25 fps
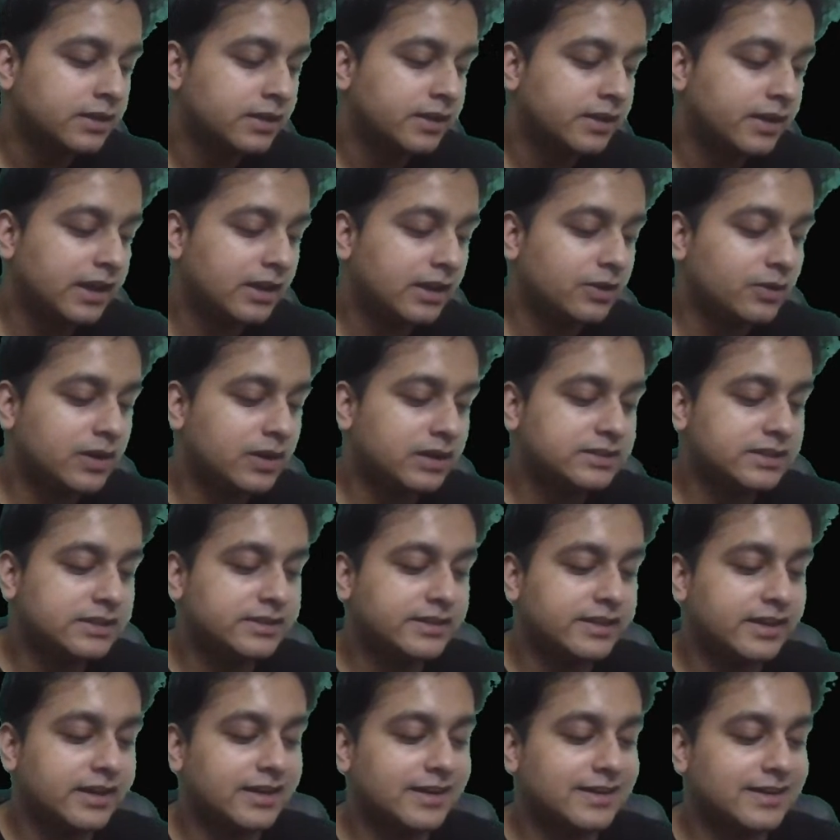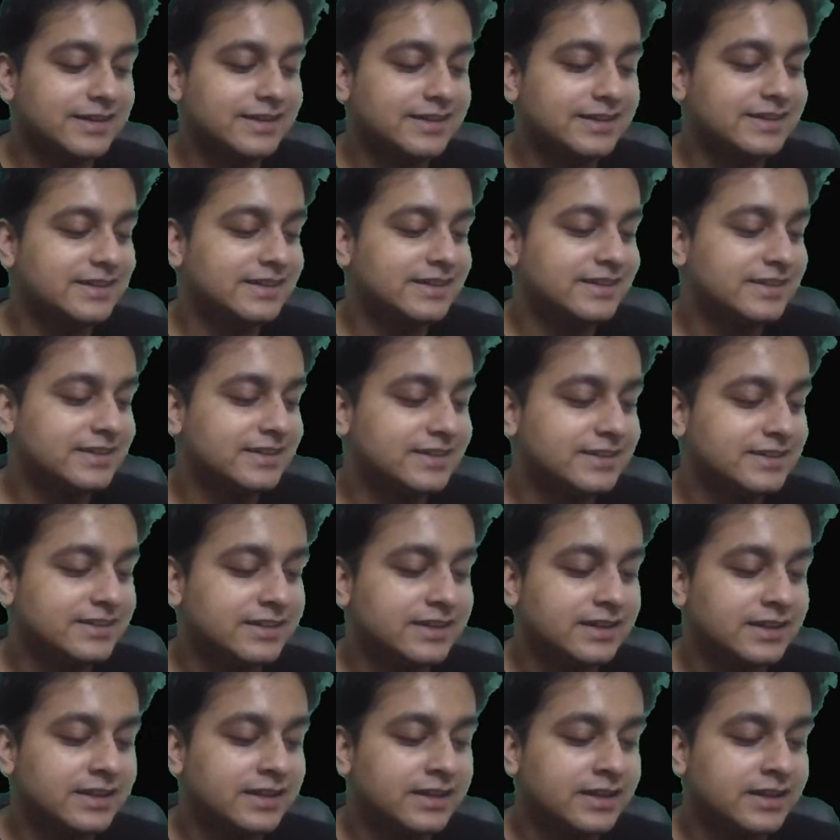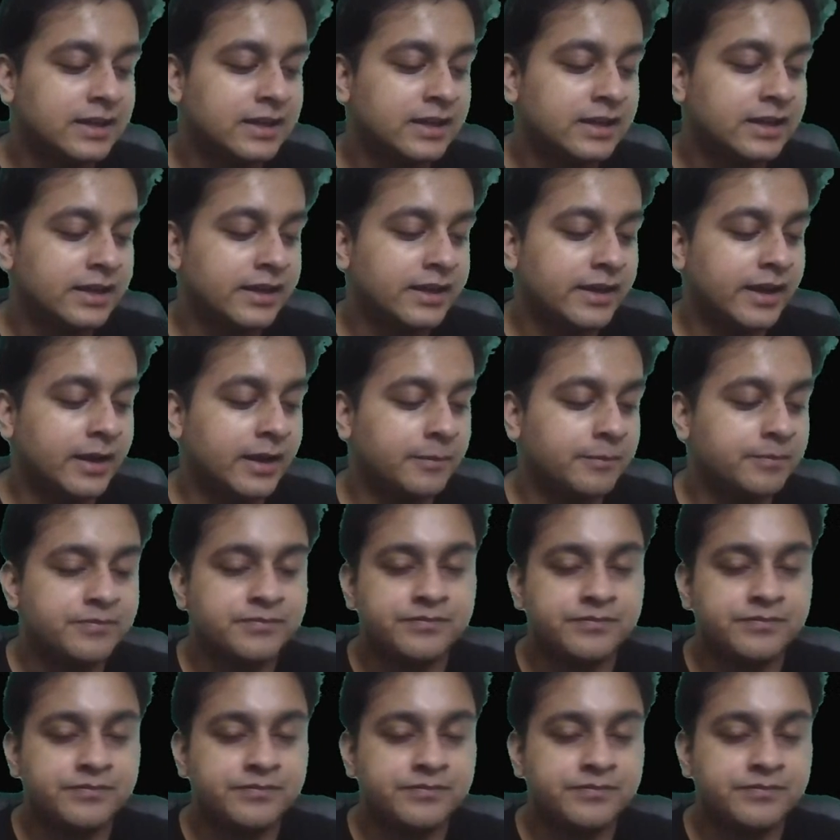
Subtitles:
Hello Aditya. Yeah.